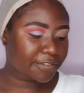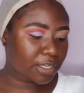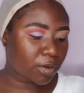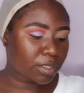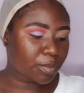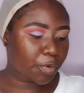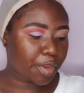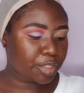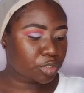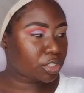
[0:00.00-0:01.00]
Afterward, I'm
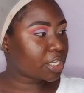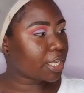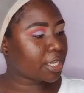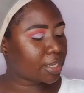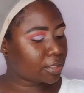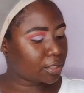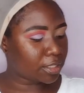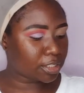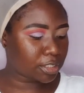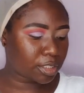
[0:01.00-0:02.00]
going to take
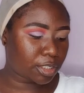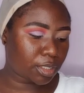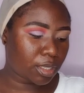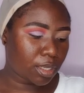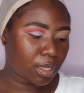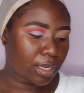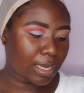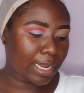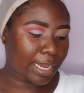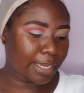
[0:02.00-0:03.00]
this
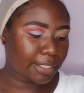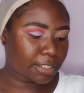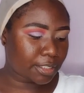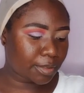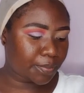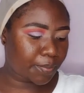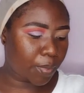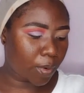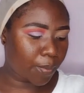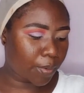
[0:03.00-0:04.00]
light
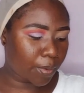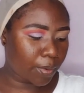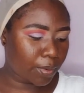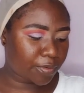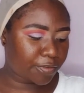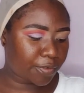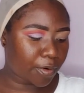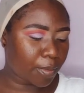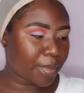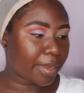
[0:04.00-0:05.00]
purple
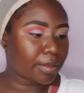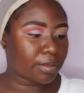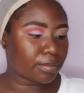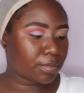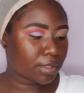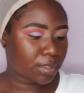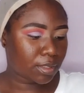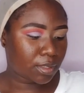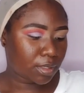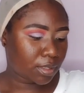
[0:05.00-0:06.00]
from
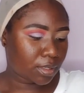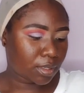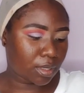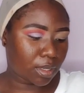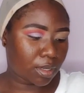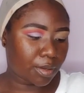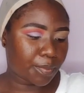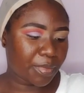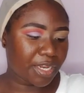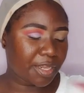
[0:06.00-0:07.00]

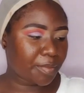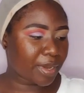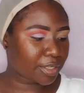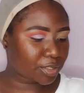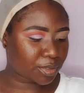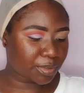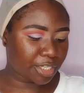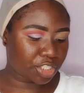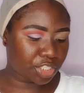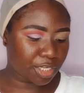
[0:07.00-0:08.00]
mini
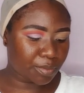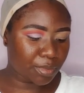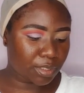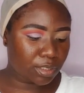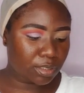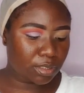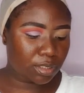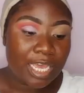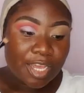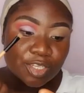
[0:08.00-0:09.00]
masquerade jammies.
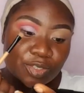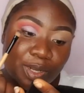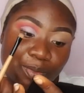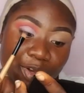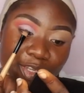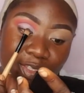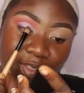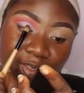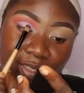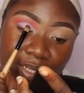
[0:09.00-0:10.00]
So I'm going to
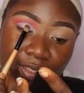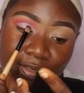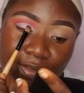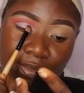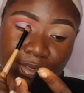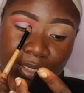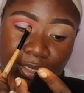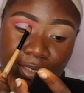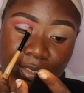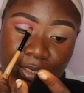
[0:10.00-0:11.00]
use that to
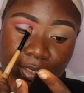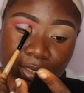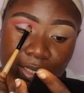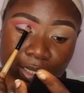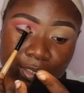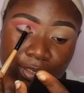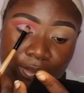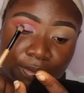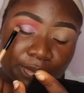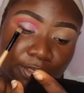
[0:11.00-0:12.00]
set that
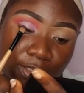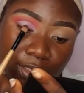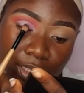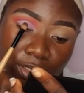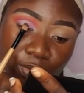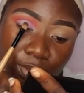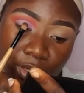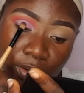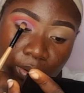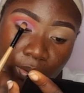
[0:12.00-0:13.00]
crease that we
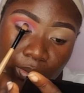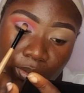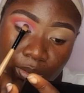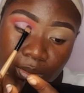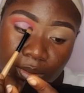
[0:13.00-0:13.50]
cut,